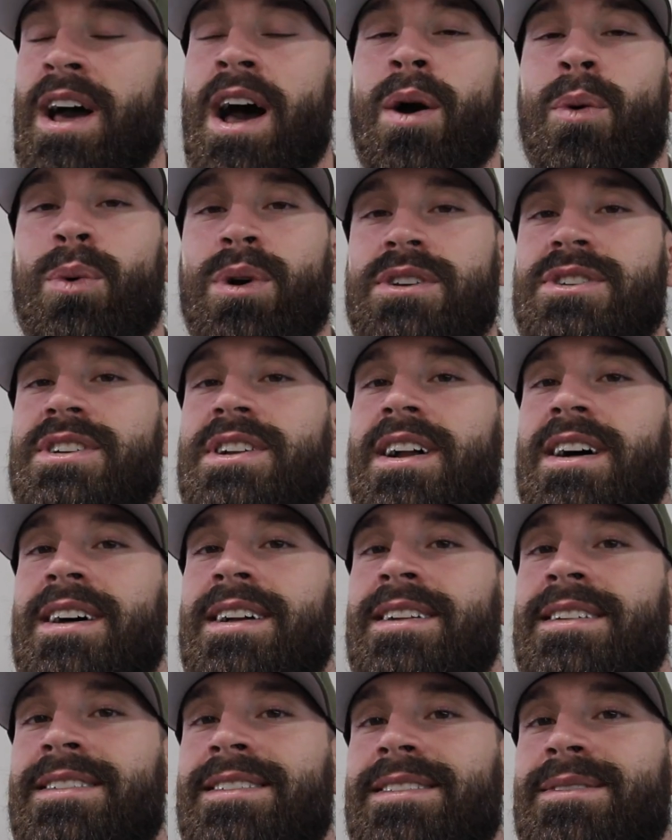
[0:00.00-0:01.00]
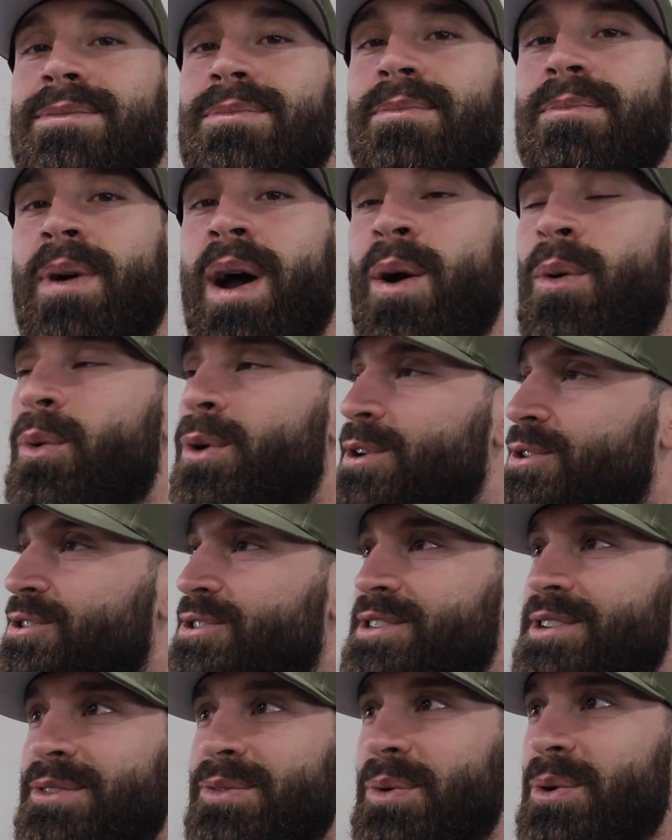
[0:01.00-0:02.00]
not wish it on my
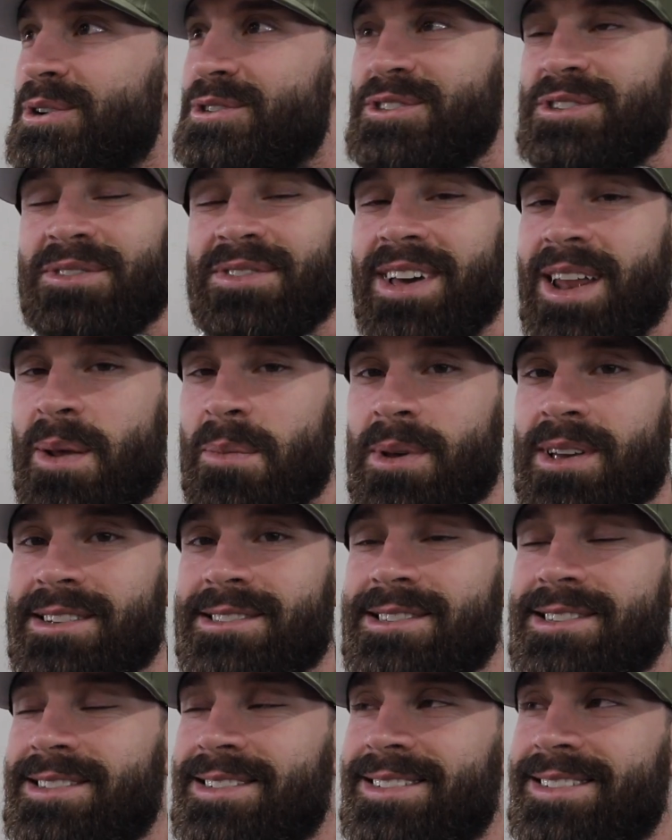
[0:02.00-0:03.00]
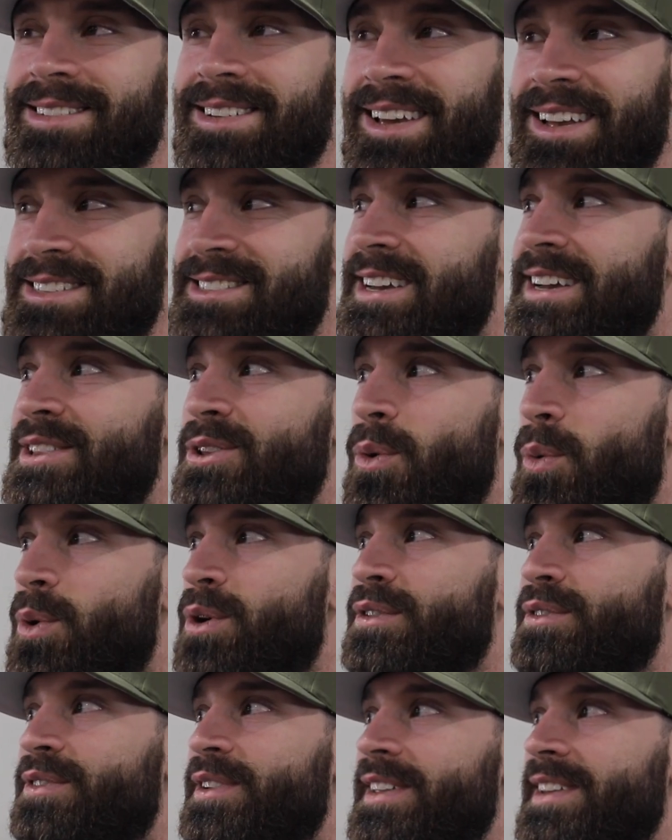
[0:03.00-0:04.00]
worst of worst of enemies. It's like the
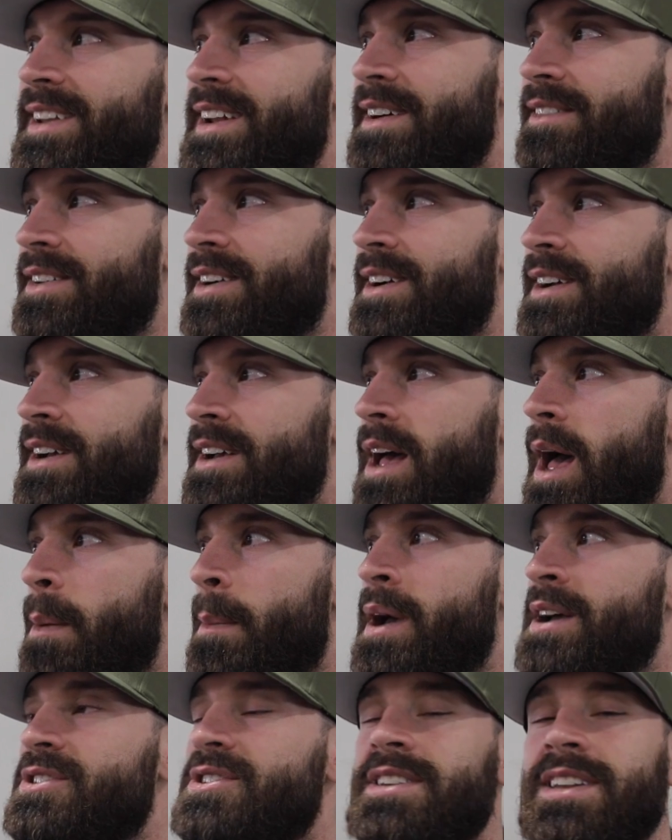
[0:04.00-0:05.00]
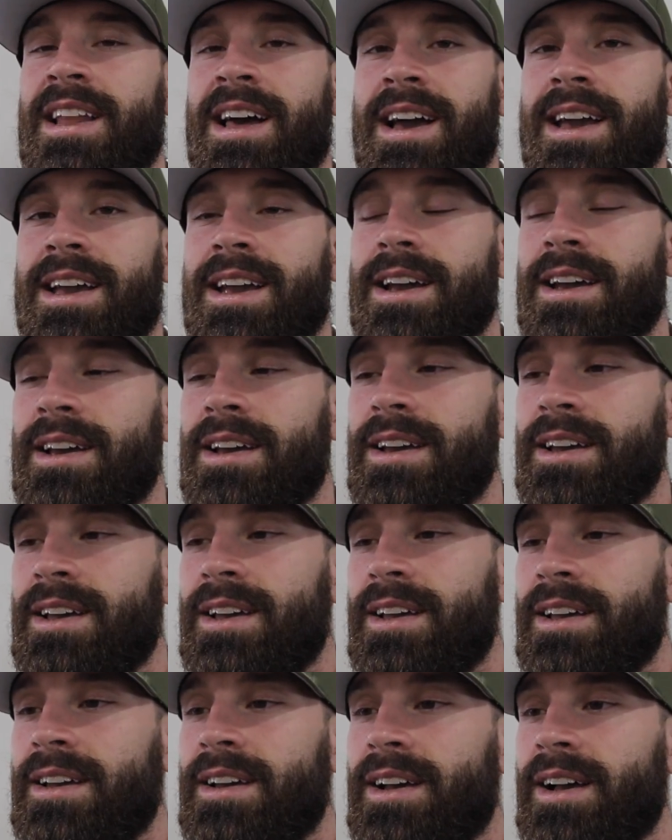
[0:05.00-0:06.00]
worst feeling ever. Imagine like
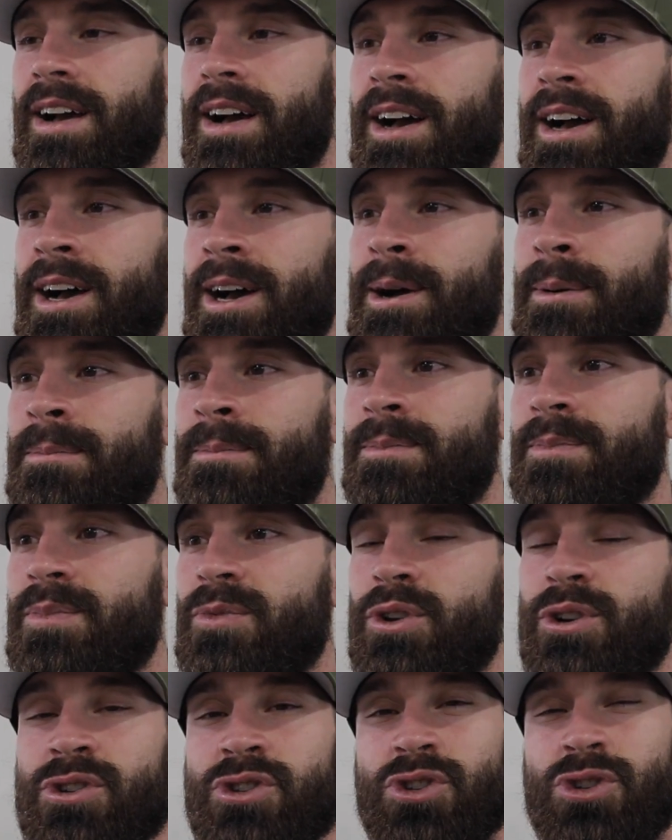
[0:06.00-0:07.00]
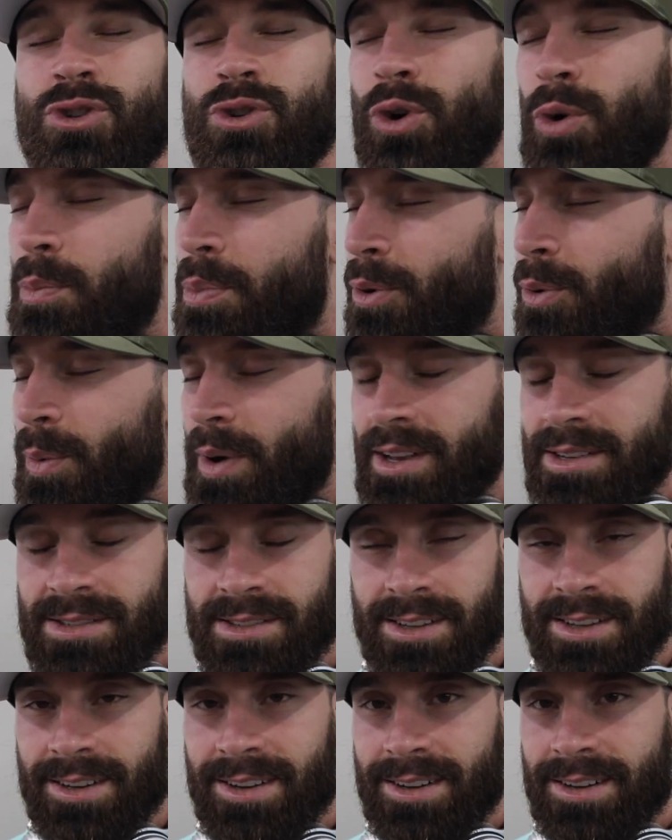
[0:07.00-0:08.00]
um, you're super
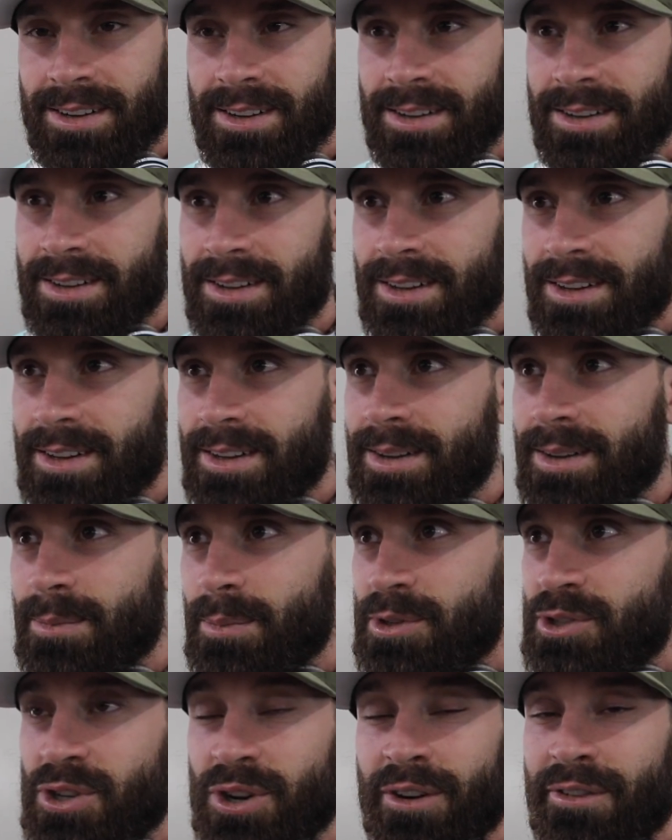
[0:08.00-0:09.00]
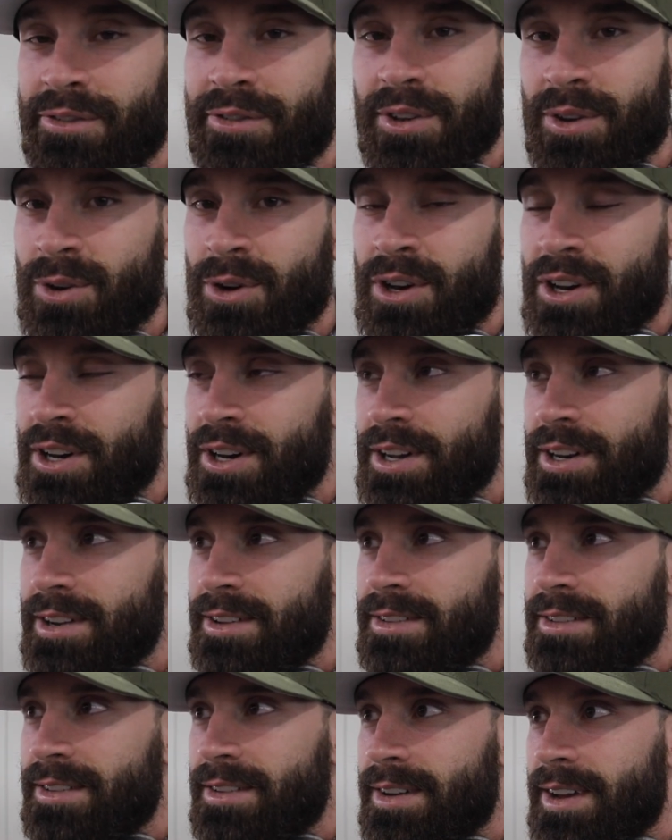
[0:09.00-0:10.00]
wasted, but you don't feel good,
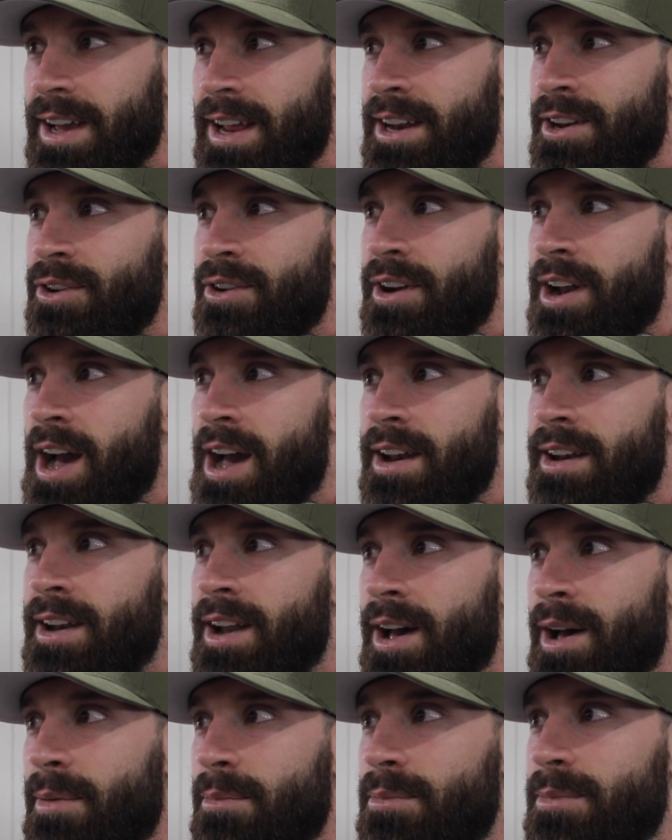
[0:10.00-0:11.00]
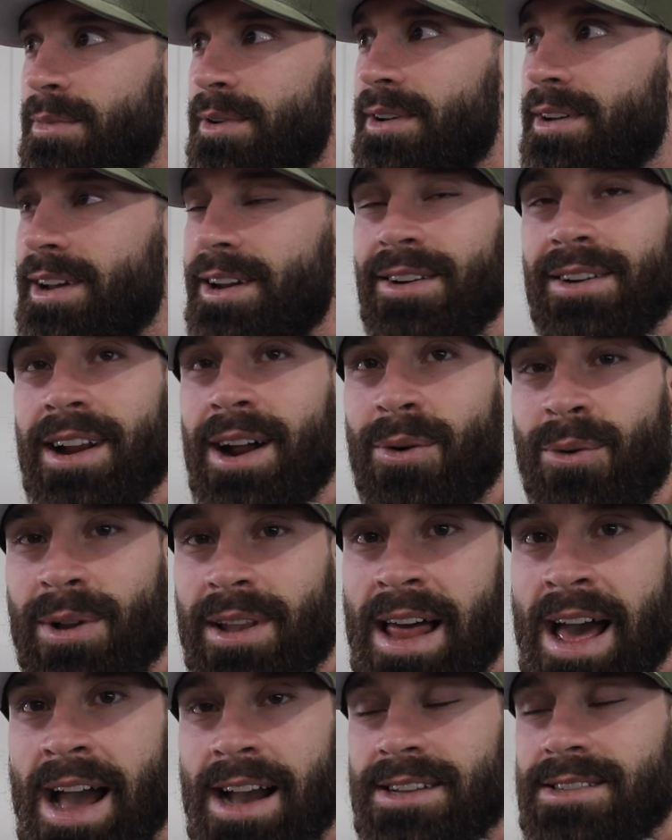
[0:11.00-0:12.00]
and you're not numb, and you're not
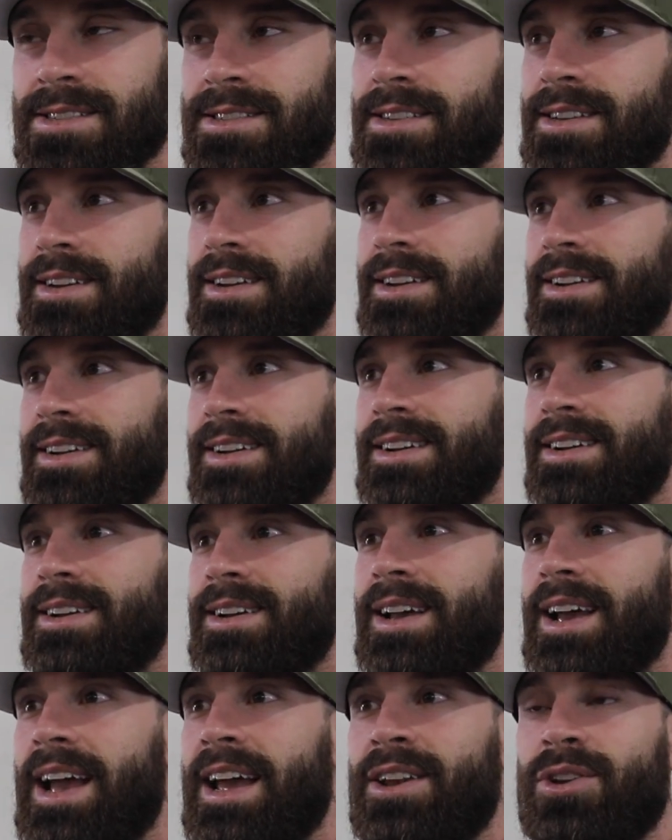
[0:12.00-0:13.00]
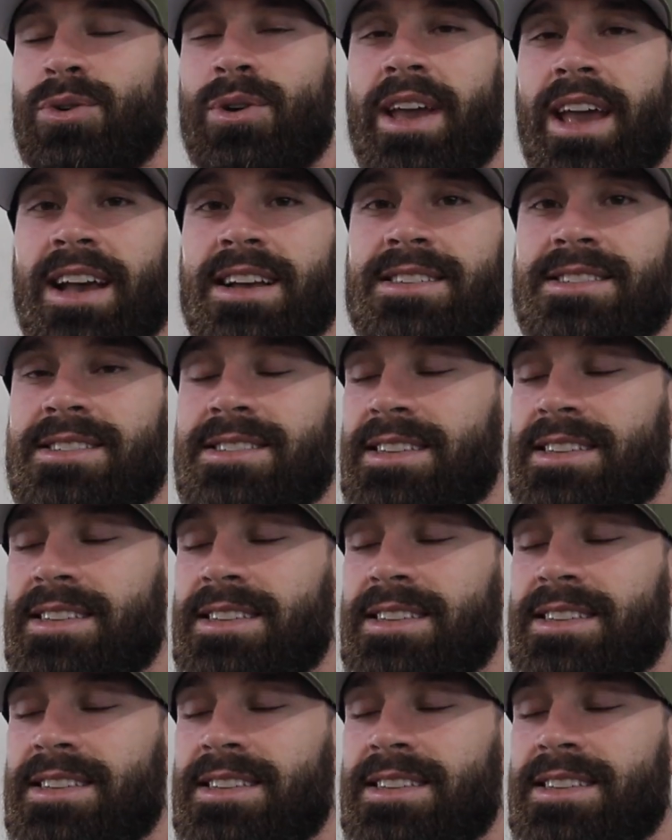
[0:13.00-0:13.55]
relaxed, and you can't,